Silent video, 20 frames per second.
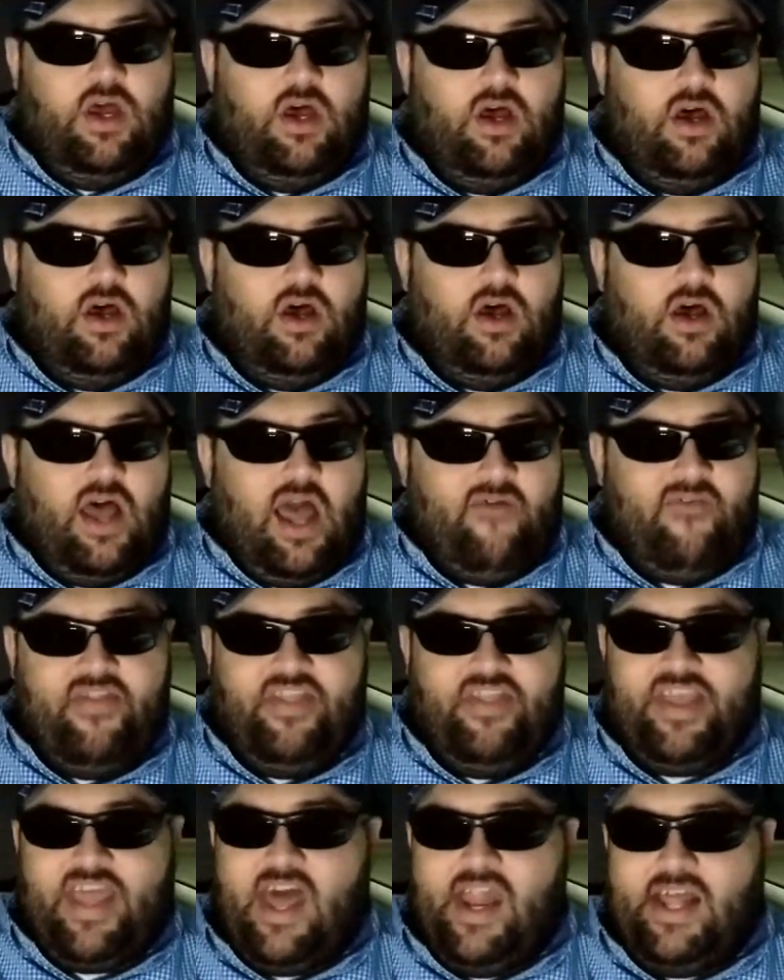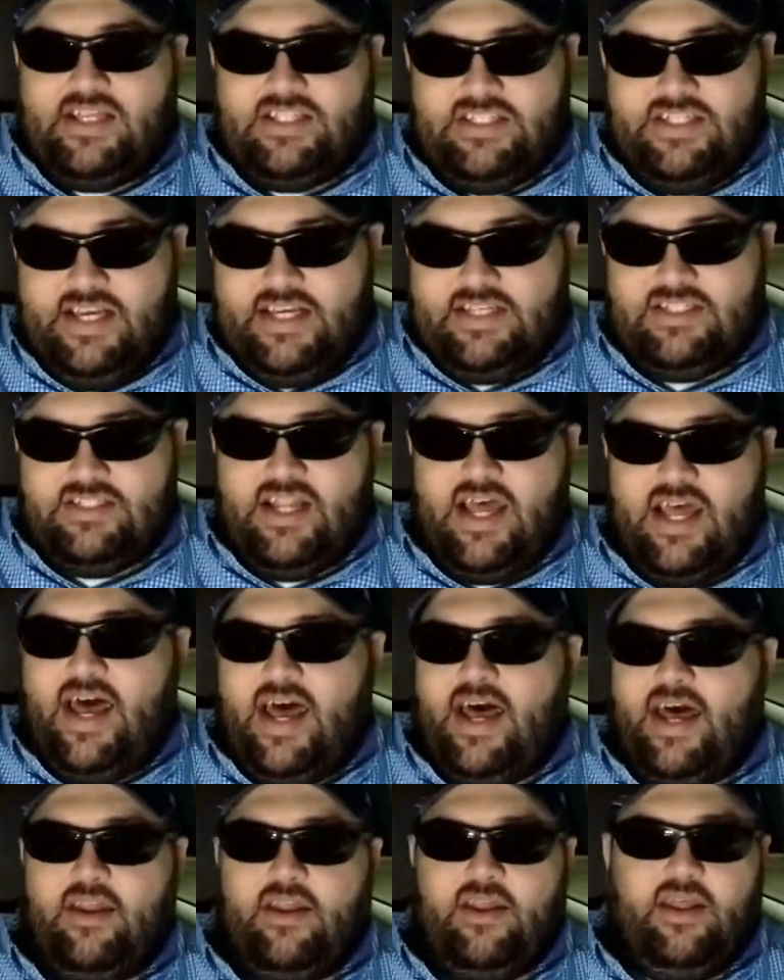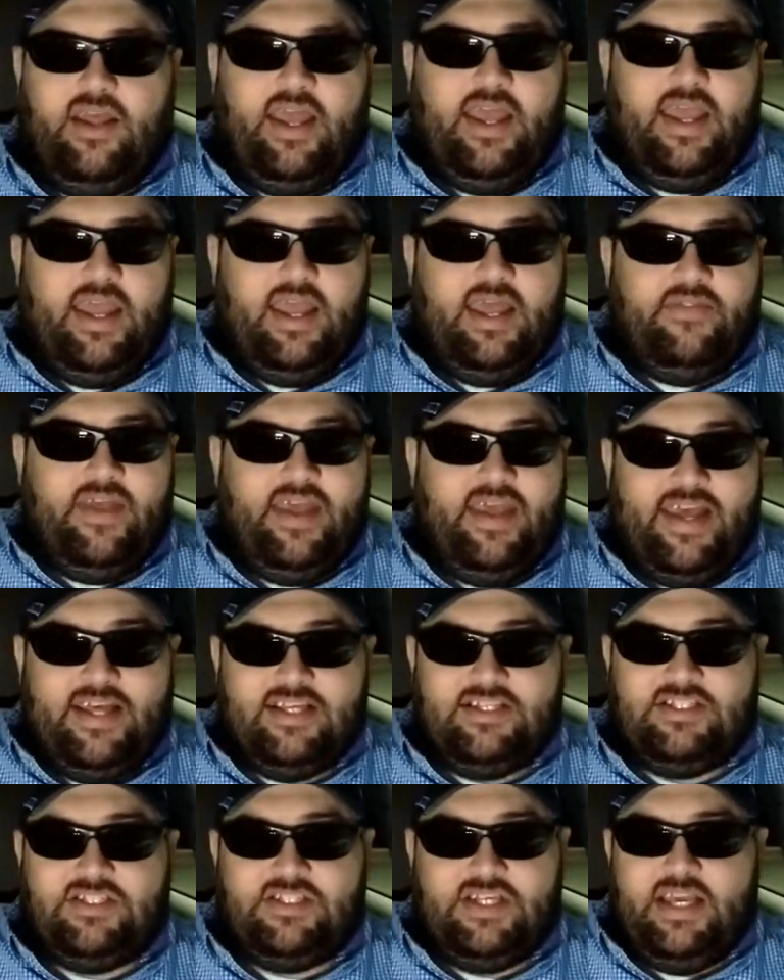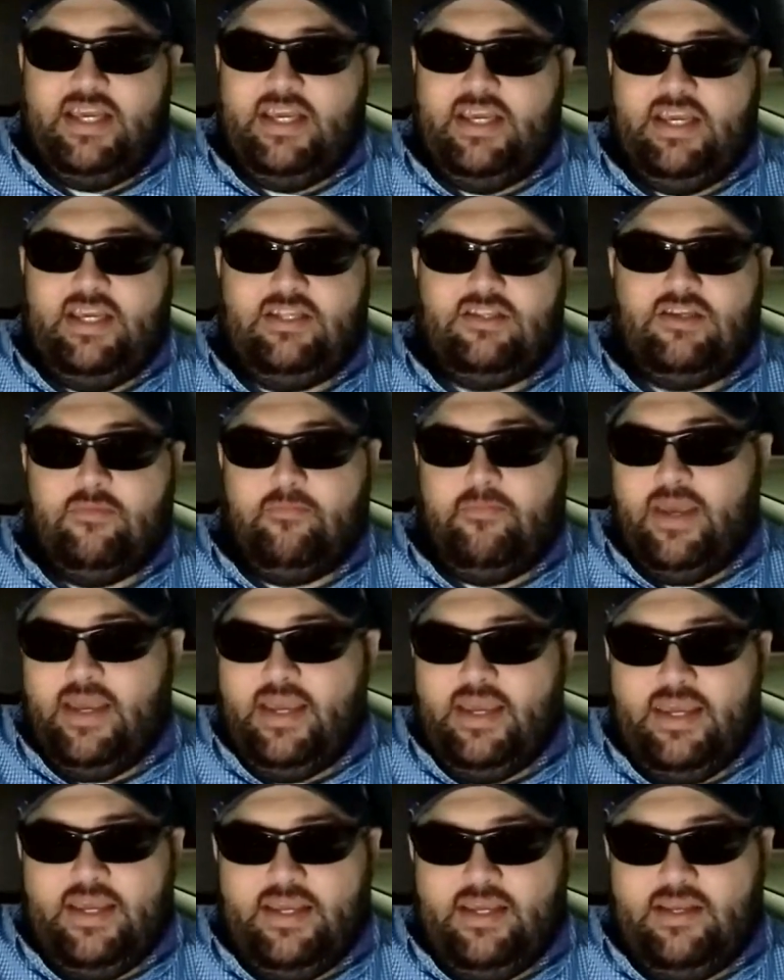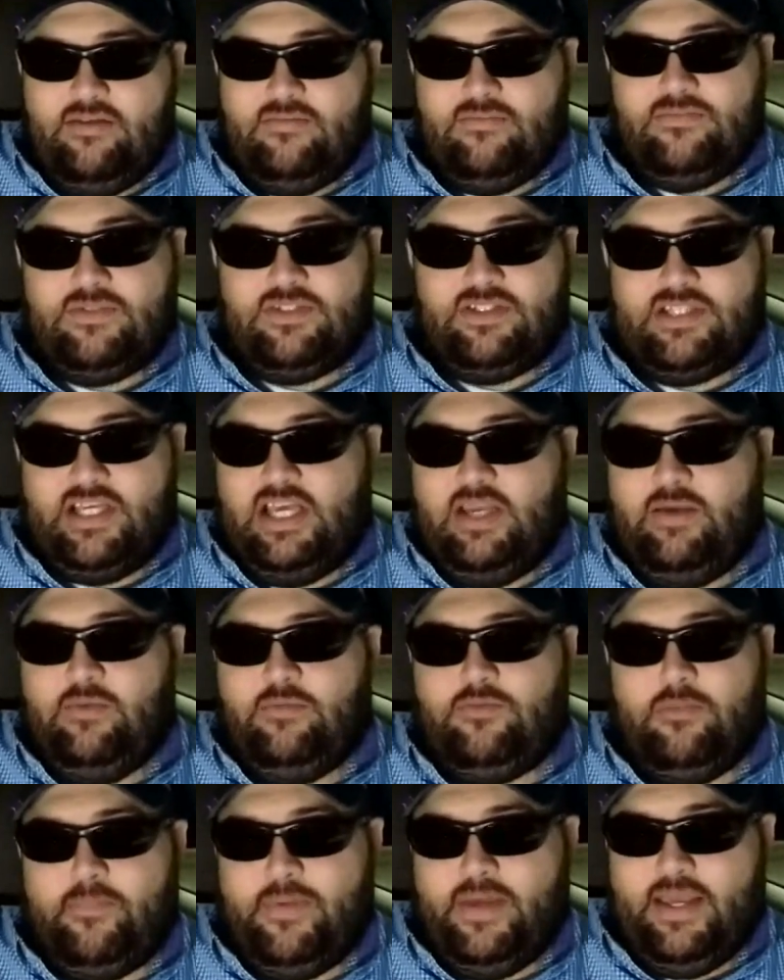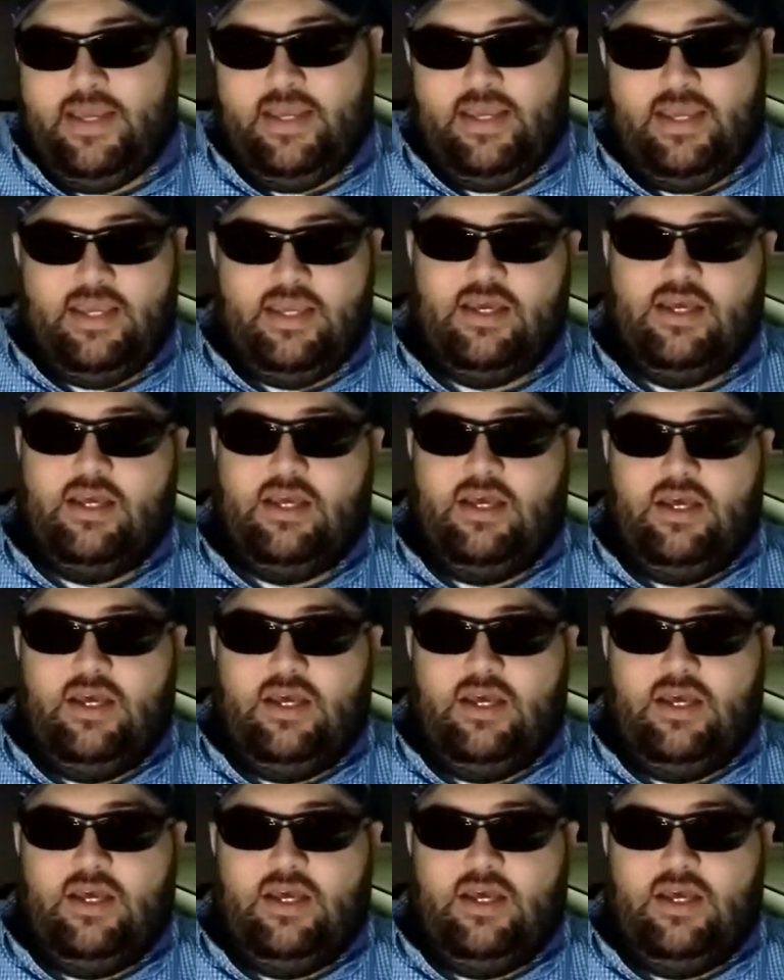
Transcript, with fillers: Uh, I've had the Galaxy S9 and the SE to me seemed to be